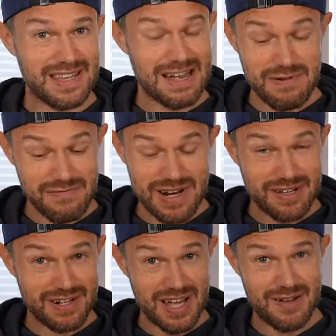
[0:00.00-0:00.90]
Now we've really
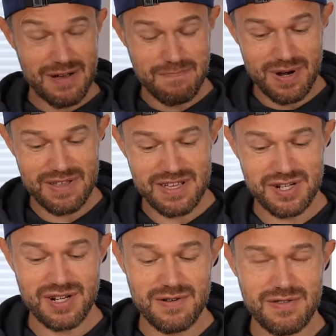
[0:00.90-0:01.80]
got to go and put this
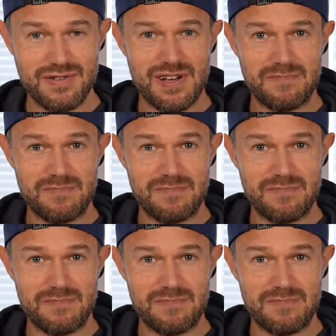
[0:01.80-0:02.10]
shoe through its